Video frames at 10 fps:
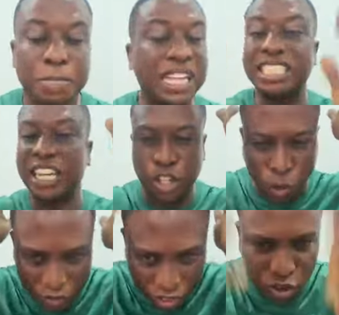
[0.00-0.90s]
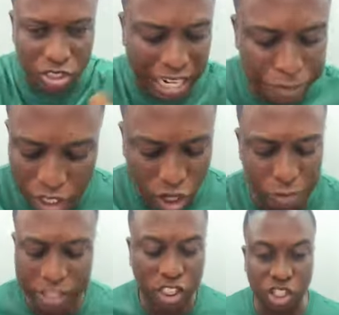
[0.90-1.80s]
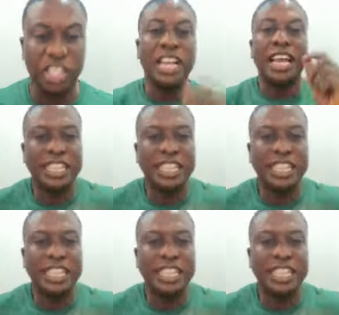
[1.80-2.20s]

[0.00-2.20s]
That's a great thing to type in the comment section.